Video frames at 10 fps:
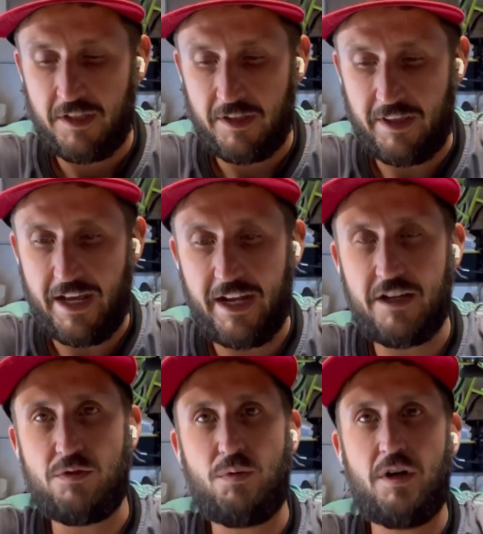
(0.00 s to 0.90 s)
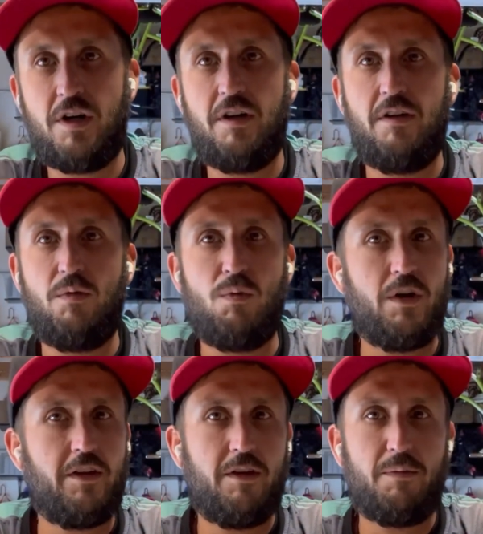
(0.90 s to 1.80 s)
That is where one of the